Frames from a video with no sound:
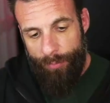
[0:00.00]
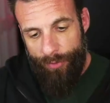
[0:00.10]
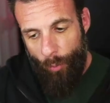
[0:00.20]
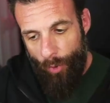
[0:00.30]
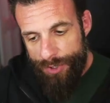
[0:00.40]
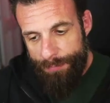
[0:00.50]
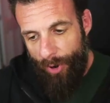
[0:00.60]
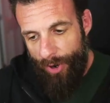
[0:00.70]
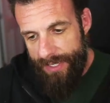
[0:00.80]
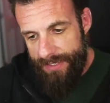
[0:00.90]
the worst
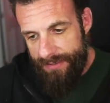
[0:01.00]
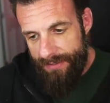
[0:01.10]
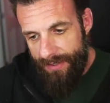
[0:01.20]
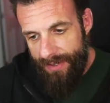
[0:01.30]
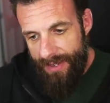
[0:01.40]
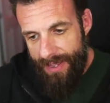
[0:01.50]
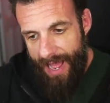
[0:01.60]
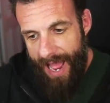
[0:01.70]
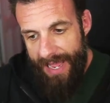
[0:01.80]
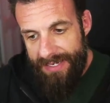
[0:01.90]
part is
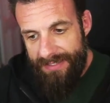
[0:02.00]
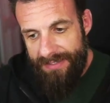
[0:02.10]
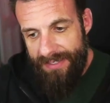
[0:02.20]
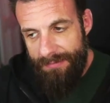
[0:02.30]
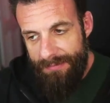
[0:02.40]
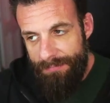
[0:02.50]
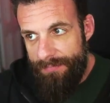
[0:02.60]
I see